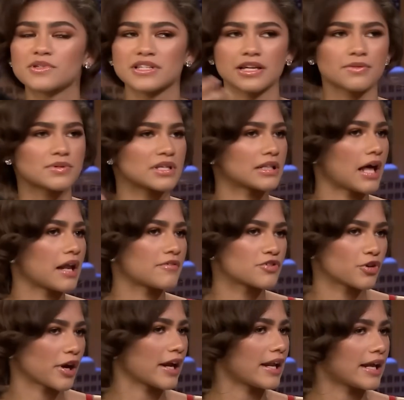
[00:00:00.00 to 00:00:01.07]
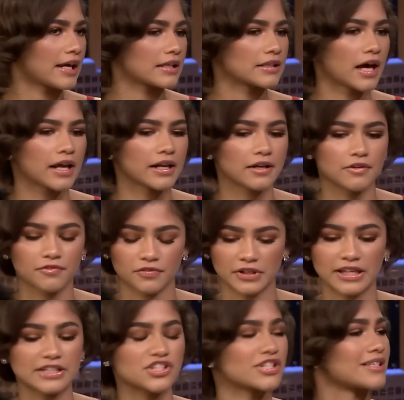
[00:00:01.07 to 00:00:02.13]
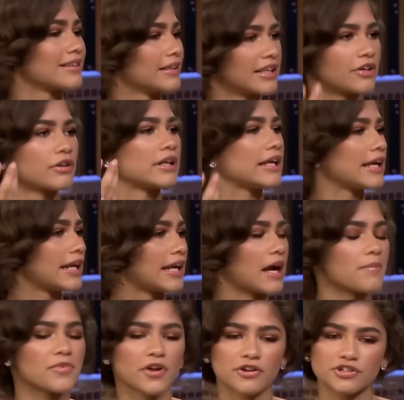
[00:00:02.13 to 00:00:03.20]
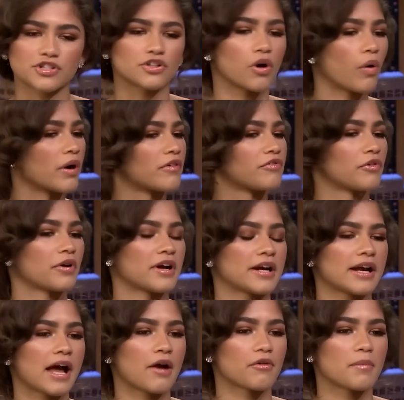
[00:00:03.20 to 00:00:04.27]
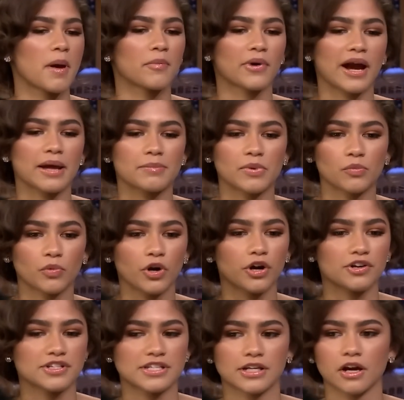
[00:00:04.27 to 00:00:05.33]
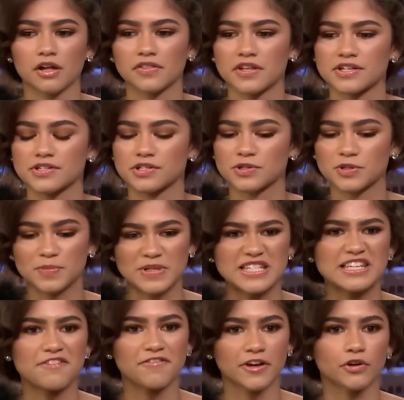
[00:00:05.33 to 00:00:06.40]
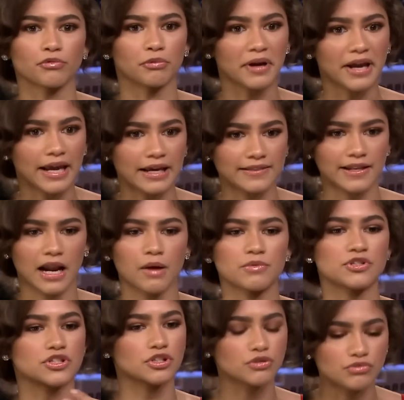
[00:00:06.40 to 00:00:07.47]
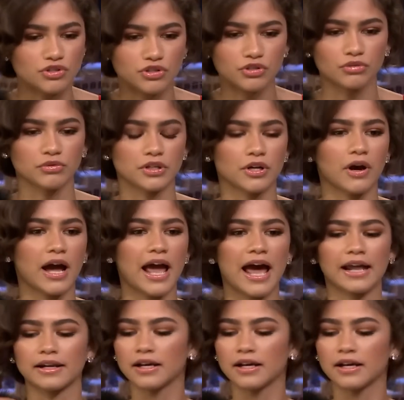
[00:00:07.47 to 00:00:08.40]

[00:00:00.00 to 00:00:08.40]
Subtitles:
She knows how to stay visible without oversharing. She controls the narrative, keeps things polished, and never lets the chaos get too